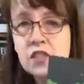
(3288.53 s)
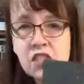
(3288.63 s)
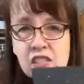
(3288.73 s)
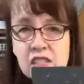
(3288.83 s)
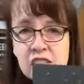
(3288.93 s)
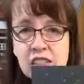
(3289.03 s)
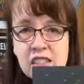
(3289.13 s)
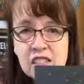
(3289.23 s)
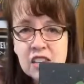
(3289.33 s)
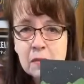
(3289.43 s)
just
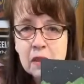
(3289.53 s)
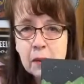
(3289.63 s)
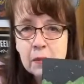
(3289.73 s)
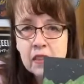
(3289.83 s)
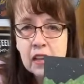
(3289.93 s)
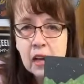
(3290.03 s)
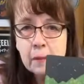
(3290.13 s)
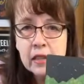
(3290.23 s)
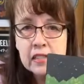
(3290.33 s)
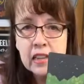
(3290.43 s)
just hit me up in the
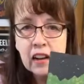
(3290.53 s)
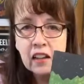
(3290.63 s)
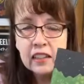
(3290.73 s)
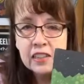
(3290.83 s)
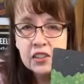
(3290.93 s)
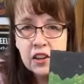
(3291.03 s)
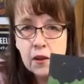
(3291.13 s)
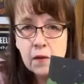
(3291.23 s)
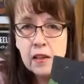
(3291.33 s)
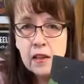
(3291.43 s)
comments and I'll let you
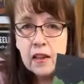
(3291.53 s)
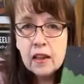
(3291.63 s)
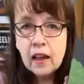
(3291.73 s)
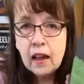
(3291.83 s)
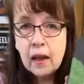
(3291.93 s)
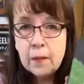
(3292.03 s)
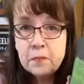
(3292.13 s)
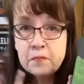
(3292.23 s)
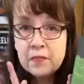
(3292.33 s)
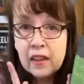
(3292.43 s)
know.
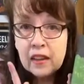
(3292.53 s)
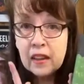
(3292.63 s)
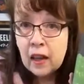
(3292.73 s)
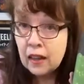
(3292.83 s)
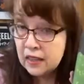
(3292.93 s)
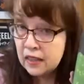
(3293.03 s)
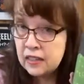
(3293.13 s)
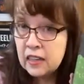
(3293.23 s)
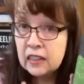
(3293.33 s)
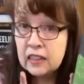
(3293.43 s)
Um,
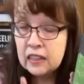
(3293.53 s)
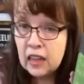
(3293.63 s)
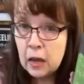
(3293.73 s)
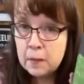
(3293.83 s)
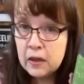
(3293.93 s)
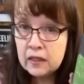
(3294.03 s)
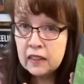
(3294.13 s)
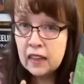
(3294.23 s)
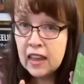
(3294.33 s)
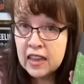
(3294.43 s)
again, club
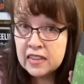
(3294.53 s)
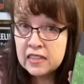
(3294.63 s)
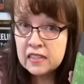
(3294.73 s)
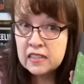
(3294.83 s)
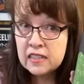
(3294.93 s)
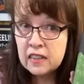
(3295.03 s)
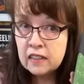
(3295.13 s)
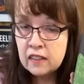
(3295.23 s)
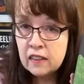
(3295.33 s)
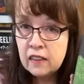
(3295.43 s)
ends
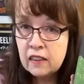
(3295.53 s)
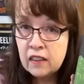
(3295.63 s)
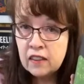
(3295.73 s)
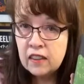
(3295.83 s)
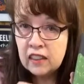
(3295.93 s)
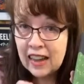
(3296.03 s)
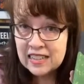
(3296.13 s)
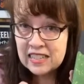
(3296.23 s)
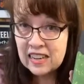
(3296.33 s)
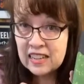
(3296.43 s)
the
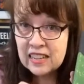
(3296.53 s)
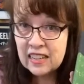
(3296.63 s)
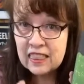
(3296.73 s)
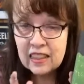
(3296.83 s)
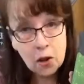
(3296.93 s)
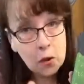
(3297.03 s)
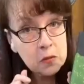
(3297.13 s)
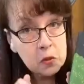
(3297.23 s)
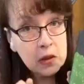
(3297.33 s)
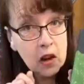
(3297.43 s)
last day to get the home
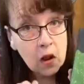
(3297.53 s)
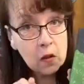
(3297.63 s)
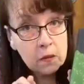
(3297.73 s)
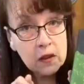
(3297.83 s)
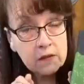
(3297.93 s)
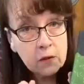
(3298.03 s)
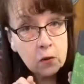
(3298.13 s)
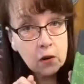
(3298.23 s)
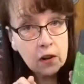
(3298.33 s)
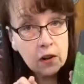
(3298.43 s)
sweet home
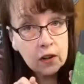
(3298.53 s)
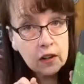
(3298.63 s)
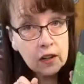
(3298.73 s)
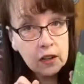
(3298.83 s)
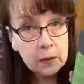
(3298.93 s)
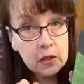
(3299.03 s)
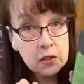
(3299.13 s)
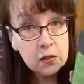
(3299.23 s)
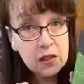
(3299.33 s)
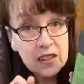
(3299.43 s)
for Club
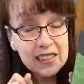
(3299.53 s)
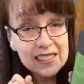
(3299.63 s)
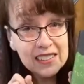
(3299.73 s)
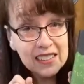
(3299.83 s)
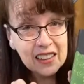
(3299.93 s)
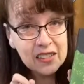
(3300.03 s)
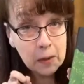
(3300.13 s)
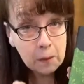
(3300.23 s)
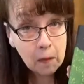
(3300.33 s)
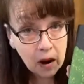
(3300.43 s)
Couture is
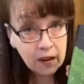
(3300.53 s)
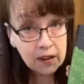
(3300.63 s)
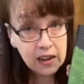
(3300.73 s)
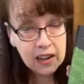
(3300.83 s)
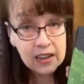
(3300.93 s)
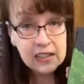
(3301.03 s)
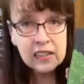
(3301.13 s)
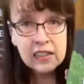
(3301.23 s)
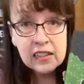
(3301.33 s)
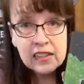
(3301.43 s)
tomorrow night.
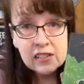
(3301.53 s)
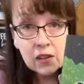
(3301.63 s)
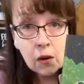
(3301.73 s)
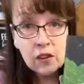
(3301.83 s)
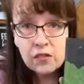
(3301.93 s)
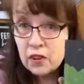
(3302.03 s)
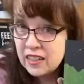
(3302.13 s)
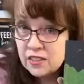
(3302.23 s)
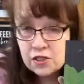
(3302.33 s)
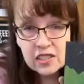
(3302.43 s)
So if you're
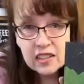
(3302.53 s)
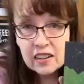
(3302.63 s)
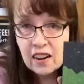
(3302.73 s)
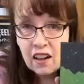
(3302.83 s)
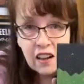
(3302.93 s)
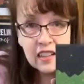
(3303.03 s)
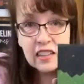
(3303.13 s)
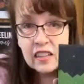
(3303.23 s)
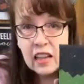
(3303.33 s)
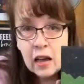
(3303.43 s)
interested at all in
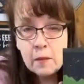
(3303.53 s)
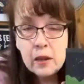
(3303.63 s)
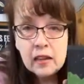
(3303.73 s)
club,